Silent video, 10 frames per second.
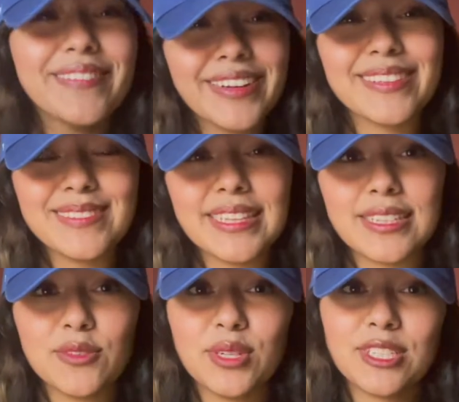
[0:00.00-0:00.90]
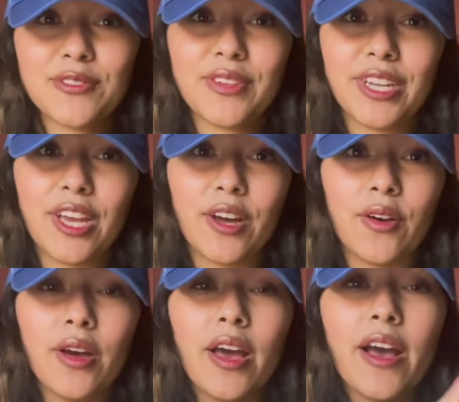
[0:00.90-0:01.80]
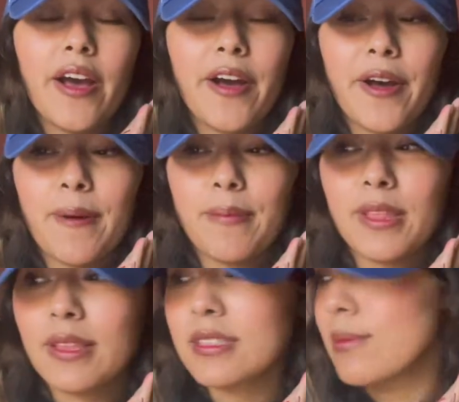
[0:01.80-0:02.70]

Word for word: welcome to this week's video. Um, the,